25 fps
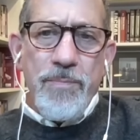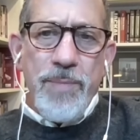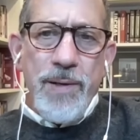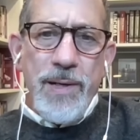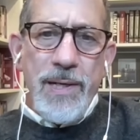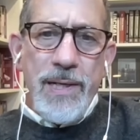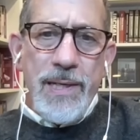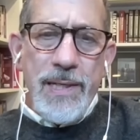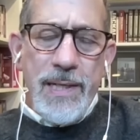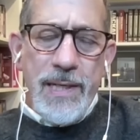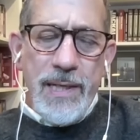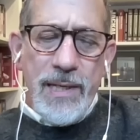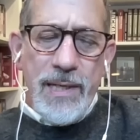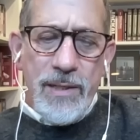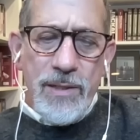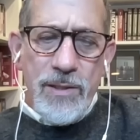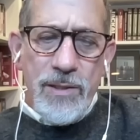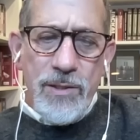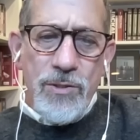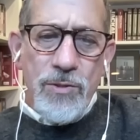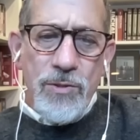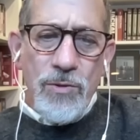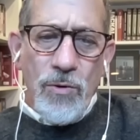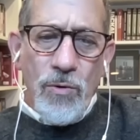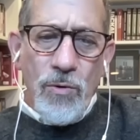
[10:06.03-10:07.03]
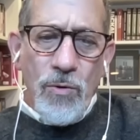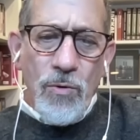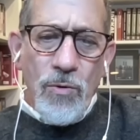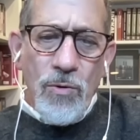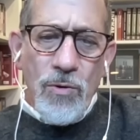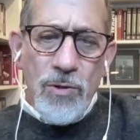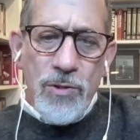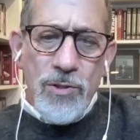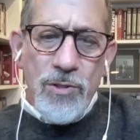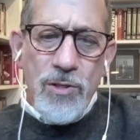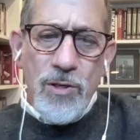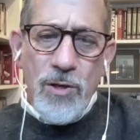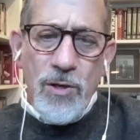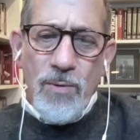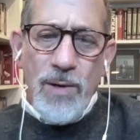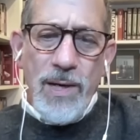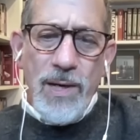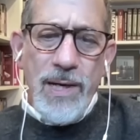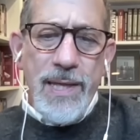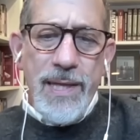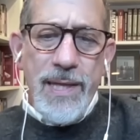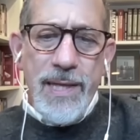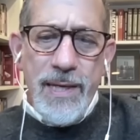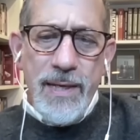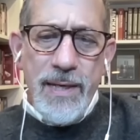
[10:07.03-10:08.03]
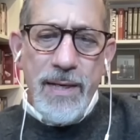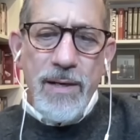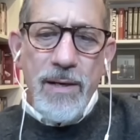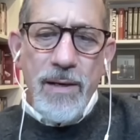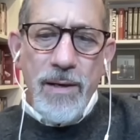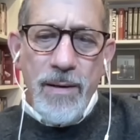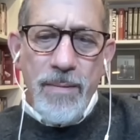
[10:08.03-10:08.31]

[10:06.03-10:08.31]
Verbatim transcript: but it's also, I think,